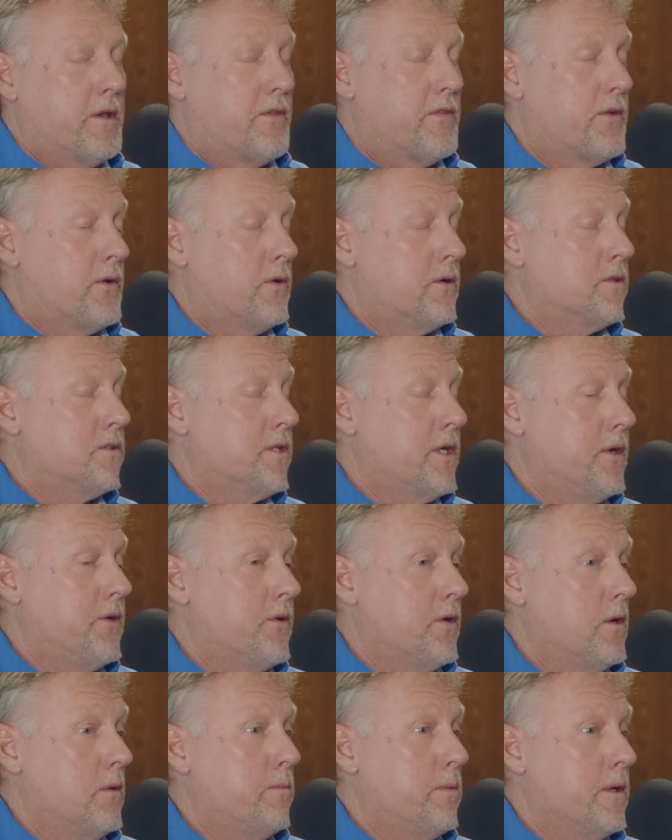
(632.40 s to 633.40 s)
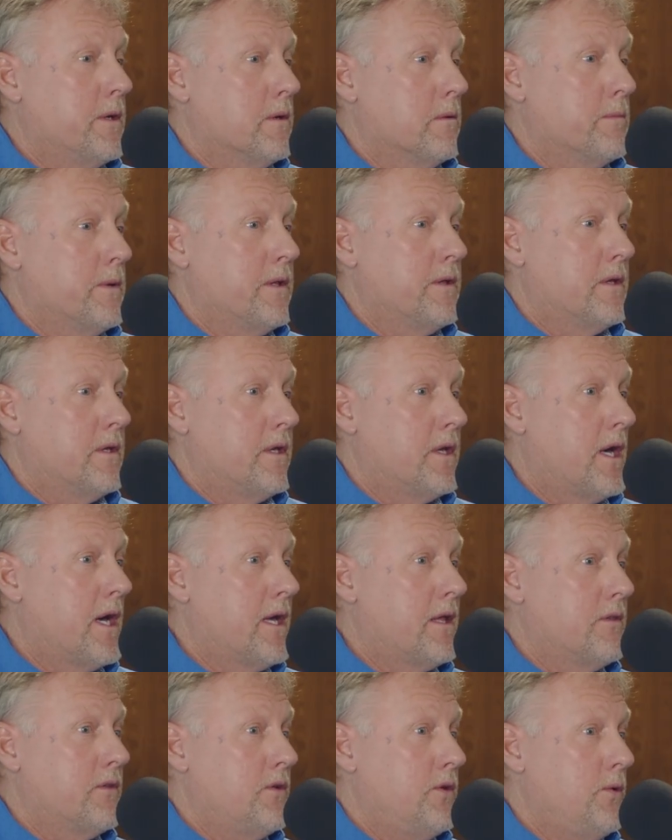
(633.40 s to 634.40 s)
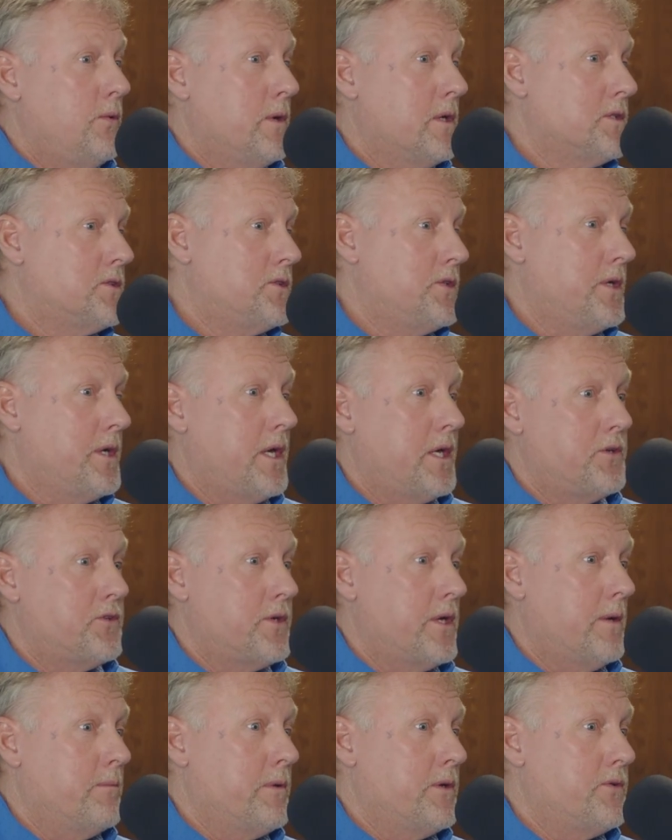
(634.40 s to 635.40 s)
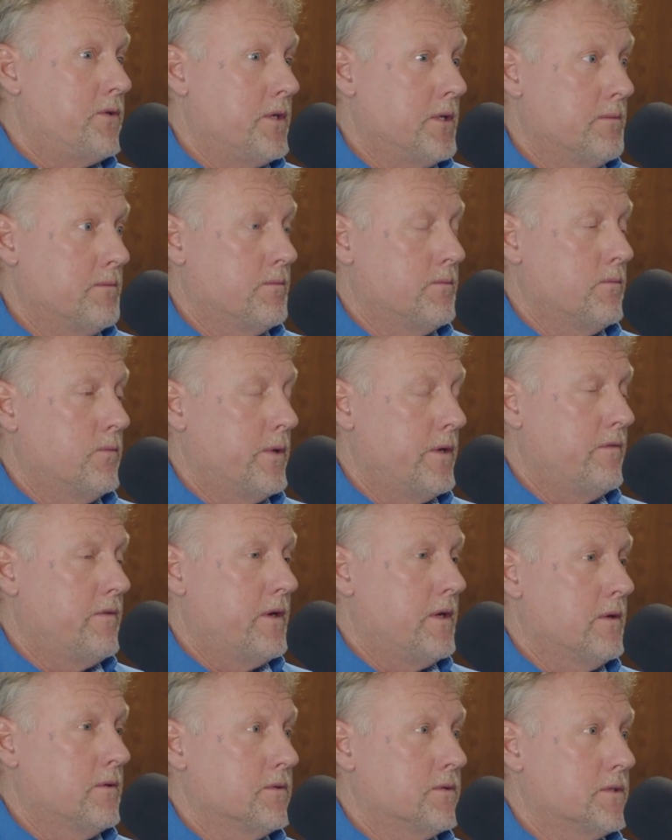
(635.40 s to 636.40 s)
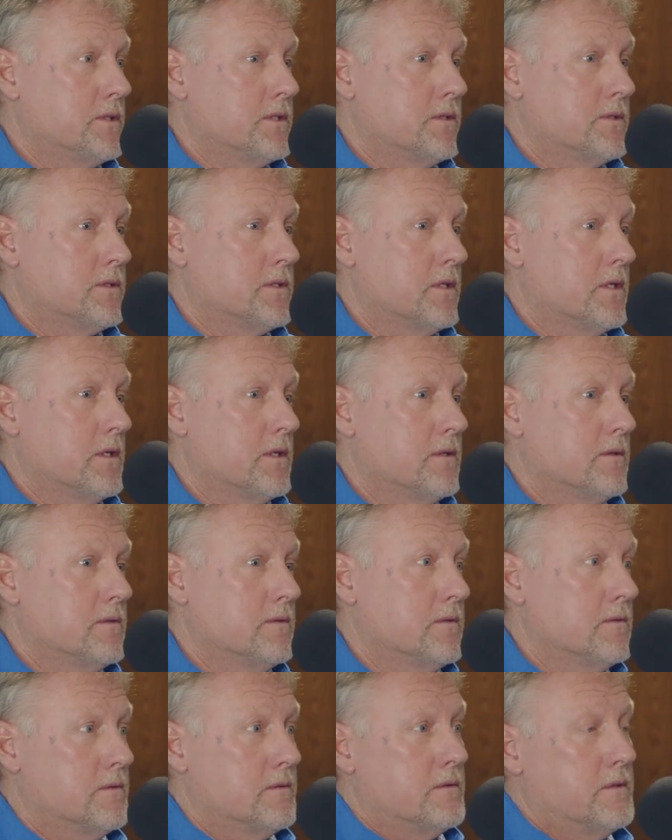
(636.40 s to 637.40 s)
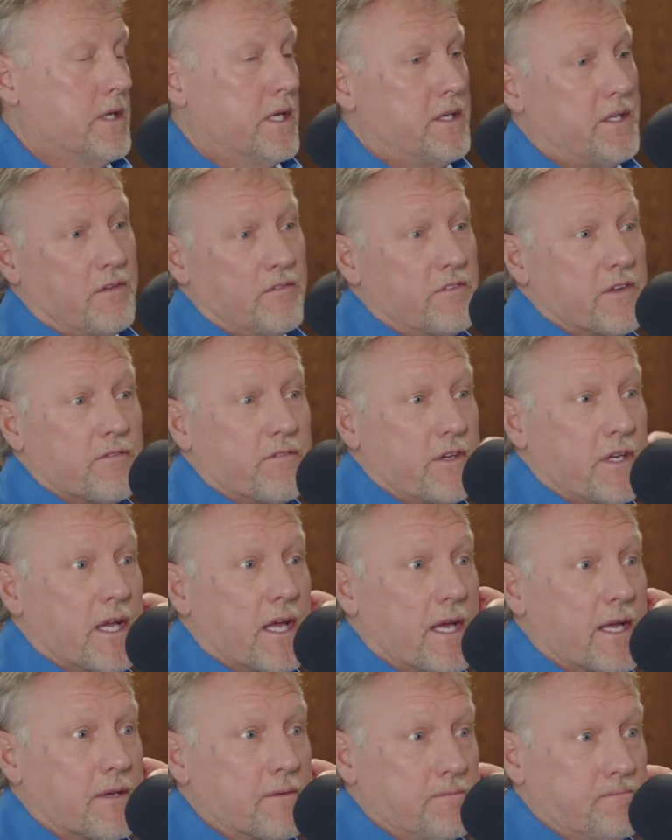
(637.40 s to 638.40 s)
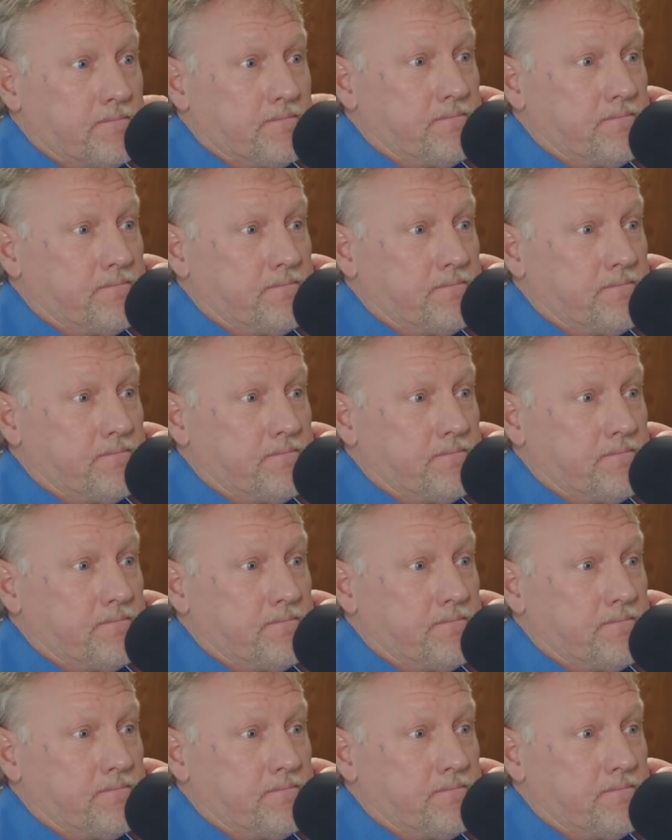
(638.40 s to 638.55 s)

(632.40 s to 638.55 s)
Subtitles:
will be the third Senior Open. It'll be the 9th USGA championship we've held since 1959.